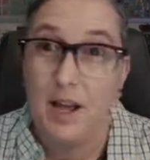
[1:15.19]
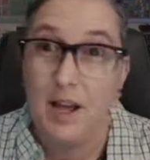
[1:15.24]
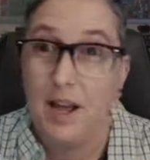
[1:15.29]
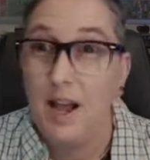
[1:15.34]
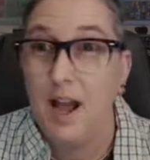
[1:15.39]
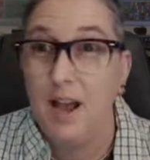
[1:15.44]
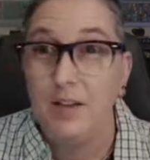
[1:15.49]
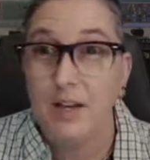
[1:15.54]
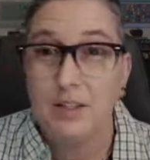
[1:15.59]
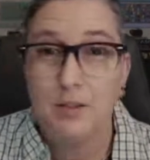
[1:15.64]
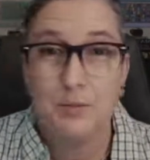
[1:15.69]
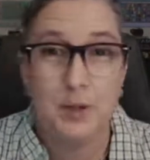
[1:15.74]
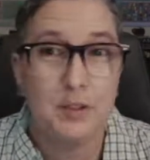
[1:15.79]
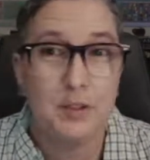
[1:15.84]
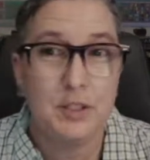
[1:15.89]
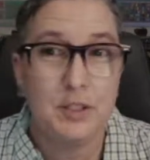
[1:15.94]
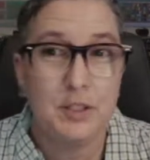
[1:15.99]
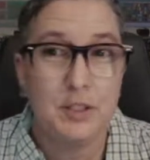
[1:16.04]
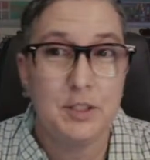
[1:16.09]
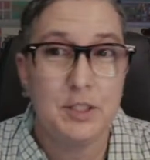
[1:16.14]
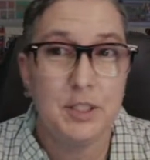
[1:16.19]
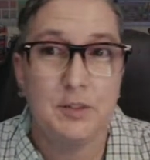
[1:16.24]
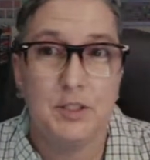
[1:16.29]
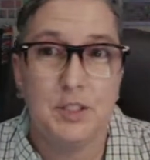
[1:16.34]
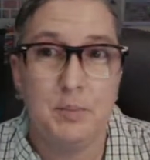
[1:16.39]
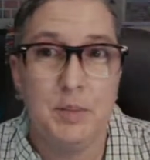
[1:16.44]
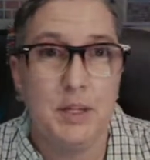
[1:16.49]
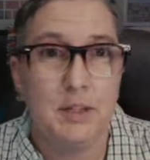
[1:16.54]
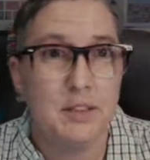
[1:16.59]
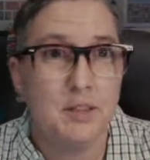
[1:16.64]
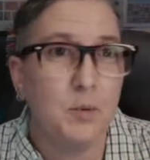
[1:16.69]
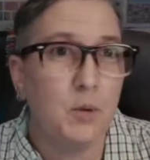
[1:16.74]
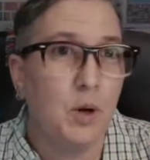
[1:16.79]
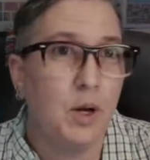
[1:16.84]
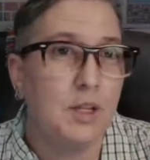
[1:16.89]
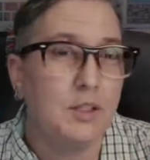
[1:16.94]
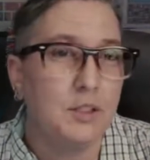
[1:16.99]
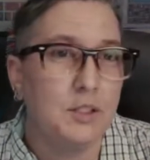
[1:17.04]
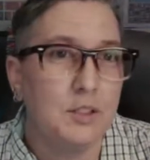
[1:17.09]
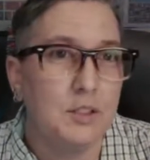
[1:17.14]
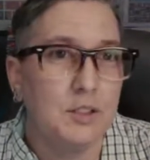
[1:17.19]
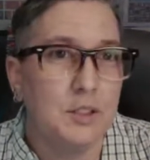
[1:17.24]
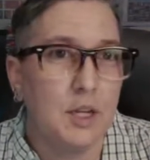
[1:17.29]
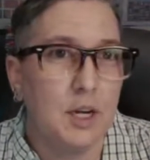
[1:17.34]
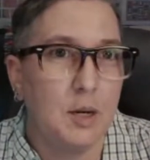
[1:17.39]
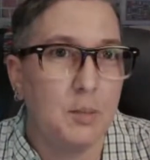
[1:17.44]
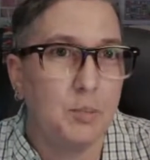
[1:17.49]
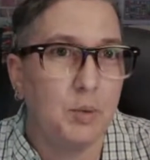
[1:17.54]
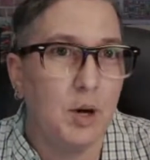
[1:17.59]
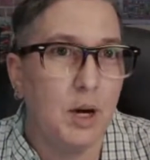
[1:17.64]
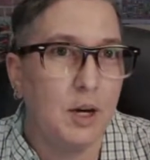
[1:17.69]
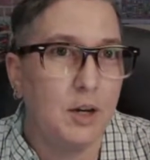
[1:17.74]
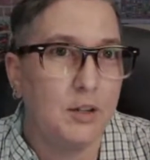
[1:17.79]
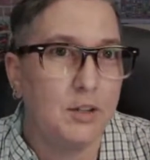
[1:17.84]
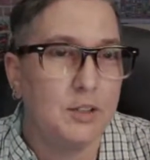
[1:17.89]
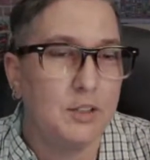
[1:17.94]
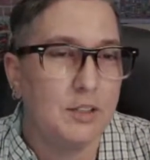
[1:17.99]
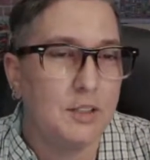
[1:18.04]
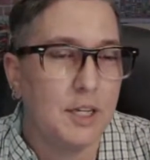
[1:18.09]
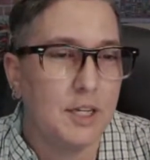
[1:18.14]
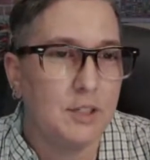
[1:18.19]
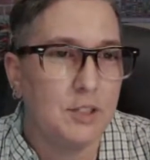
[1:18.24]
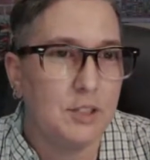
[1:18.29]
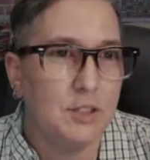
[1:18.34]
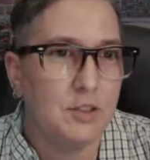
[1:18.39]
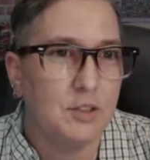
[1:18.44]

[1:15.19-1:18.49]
I've had some folks that have submitted some questions prior to this session,